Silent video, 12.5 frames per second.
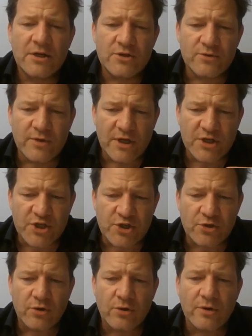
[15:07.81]
to
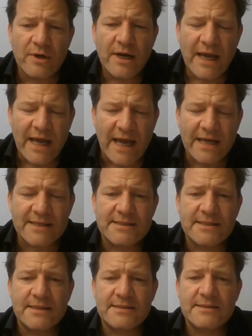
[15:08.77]
assure
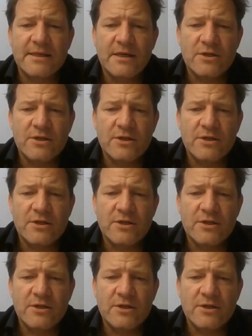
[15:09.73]
access